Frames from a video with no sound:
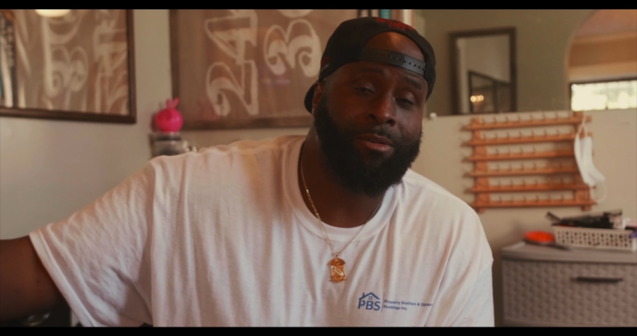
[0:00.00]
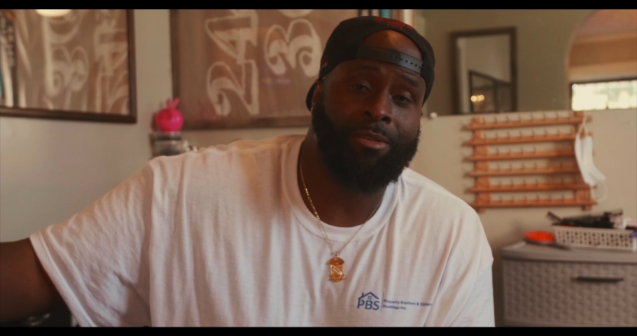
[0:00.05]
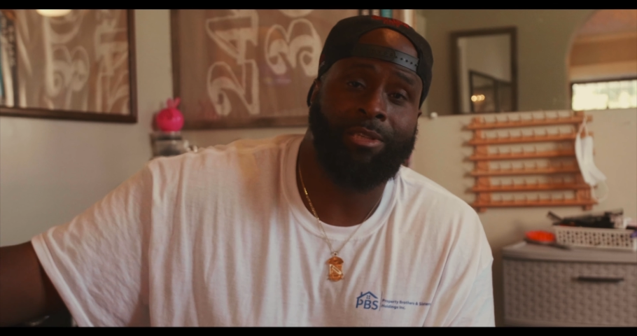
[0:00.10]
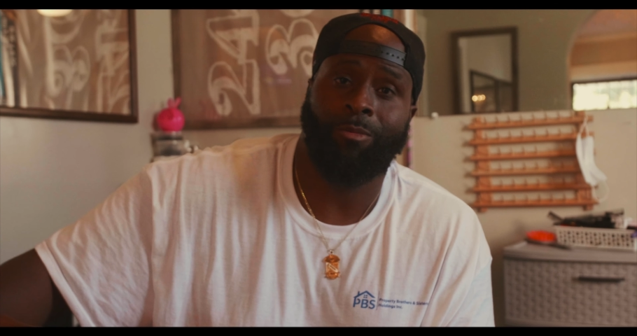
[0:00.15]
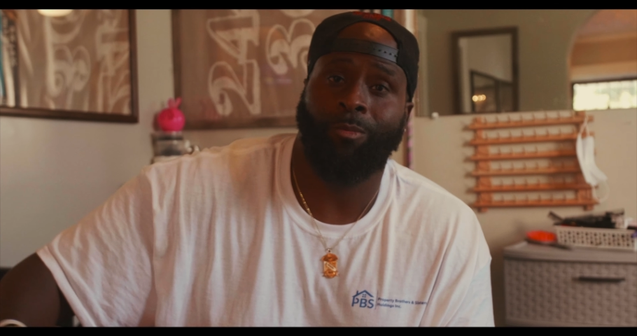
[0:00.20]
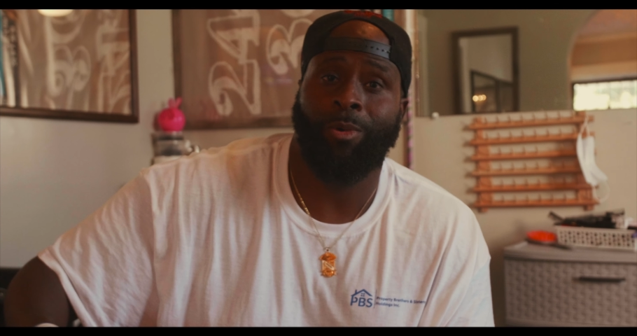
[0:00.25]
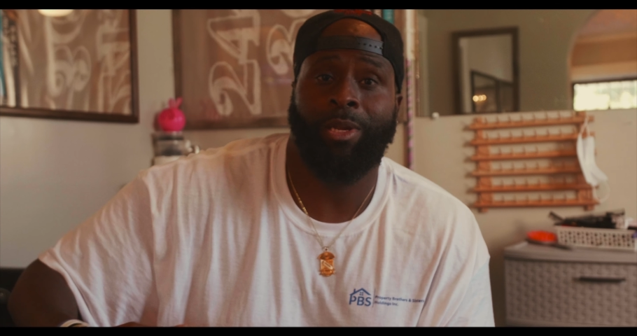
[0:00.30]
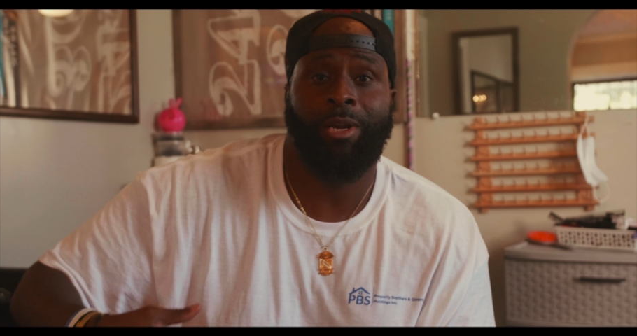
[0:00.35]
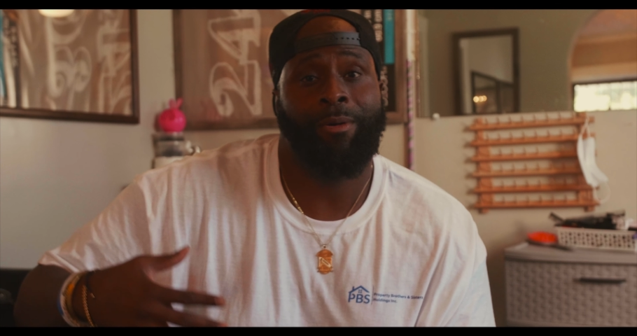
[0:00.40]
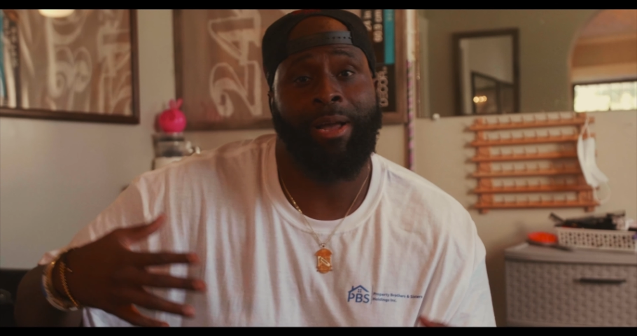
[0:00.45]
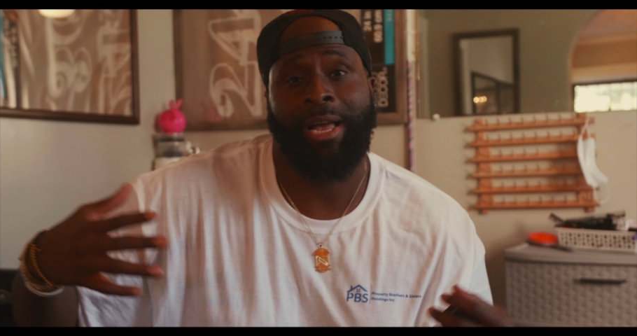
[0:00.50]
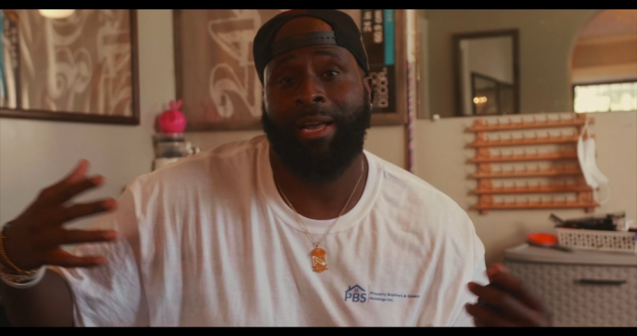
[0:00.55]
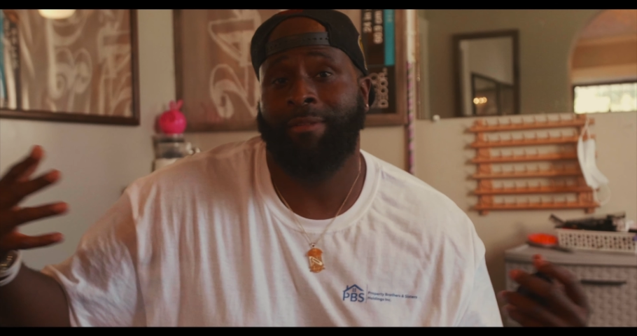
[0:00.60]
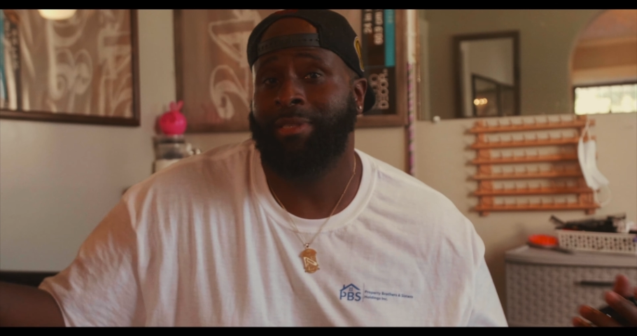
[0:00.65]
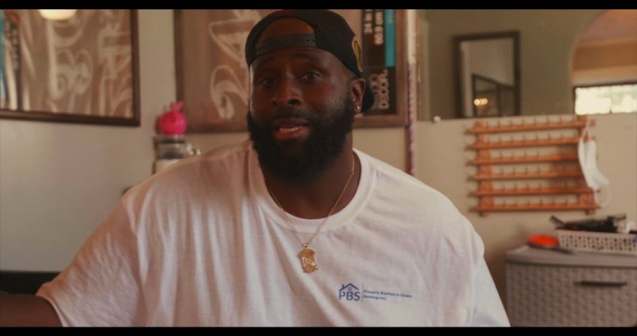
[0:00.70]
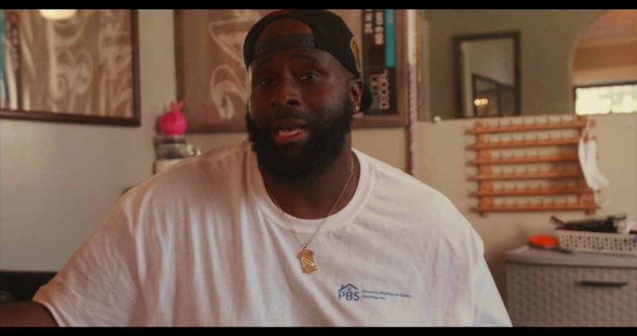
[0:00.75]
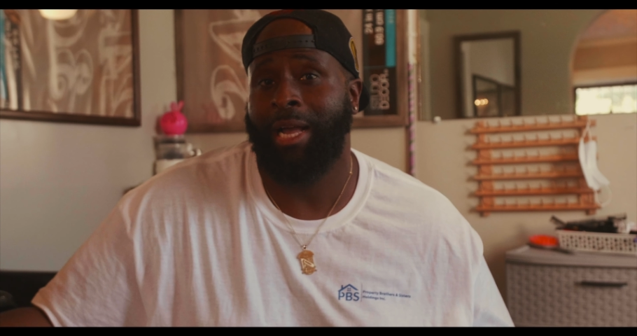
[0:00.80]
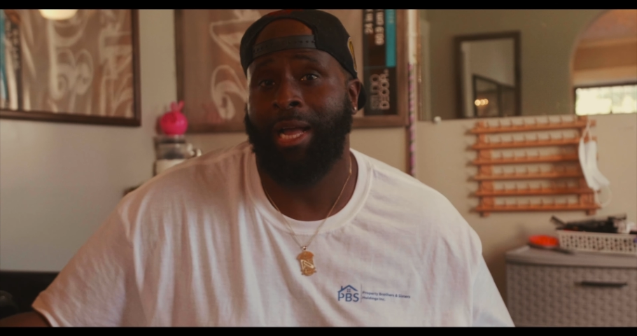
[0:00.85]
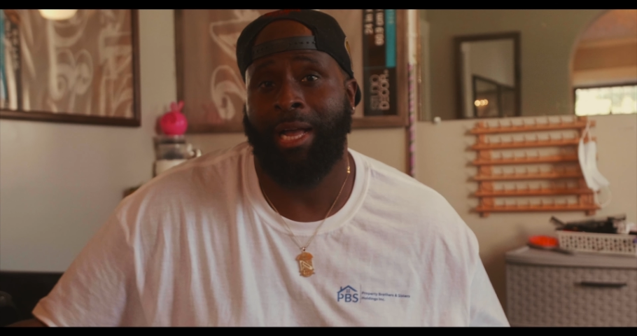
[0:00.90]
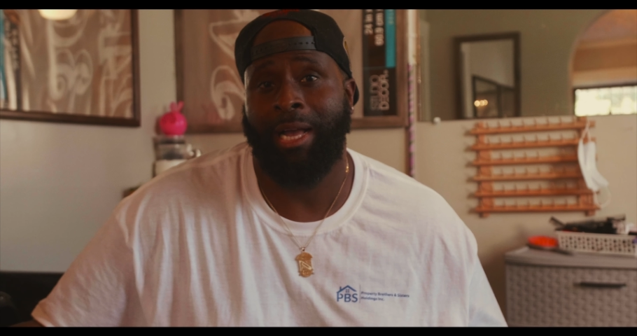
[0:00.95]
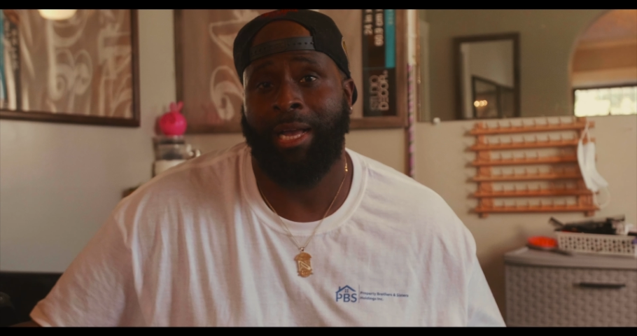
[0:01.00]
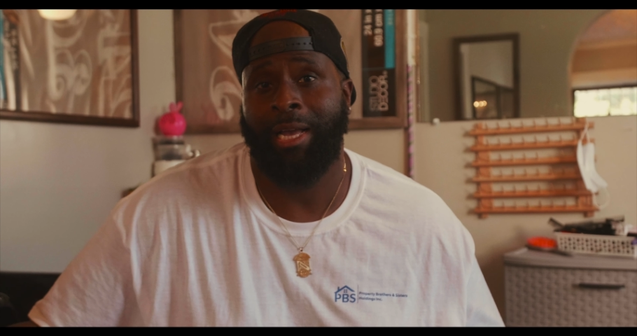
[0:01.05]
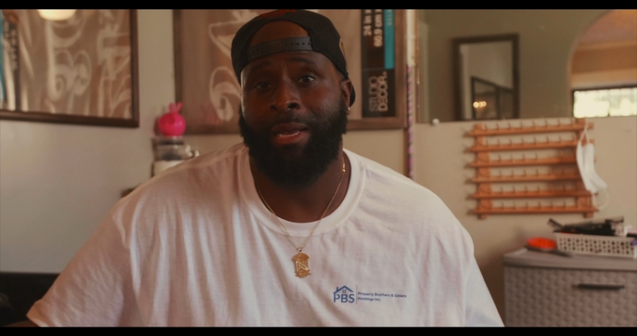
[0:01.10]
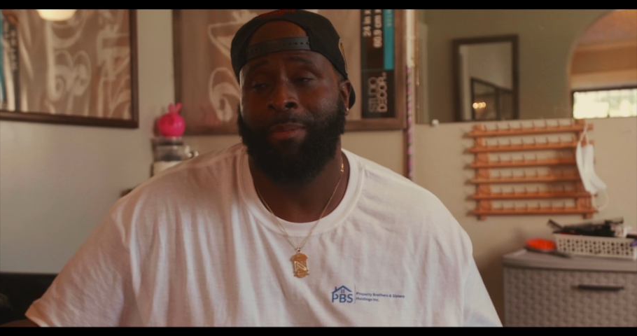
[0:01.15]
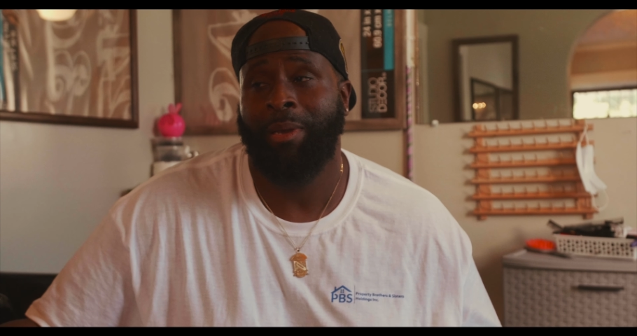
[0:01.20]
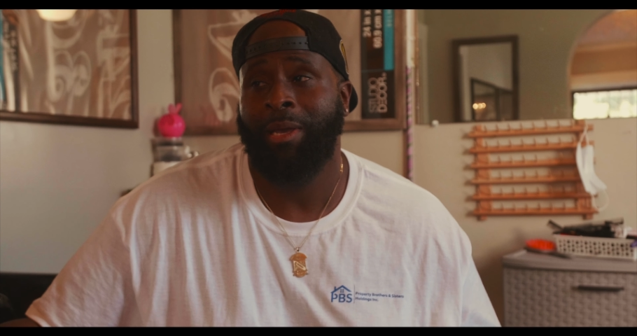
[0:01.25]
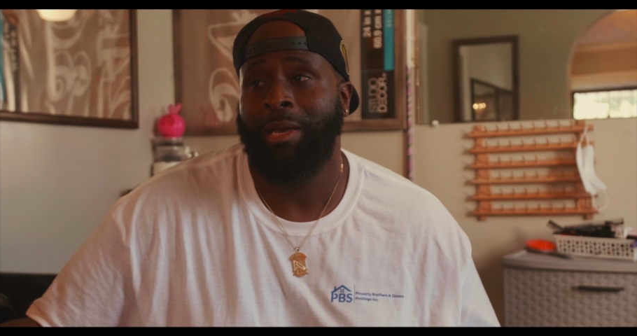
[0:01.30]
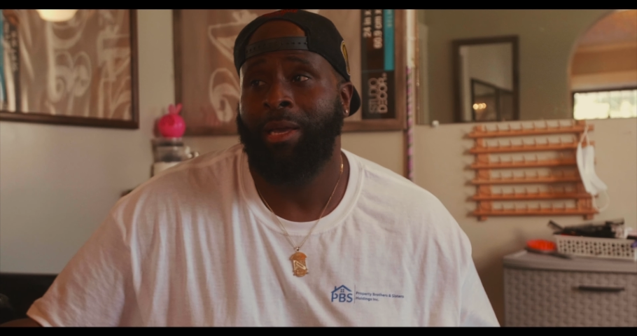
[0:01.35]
So we don't have time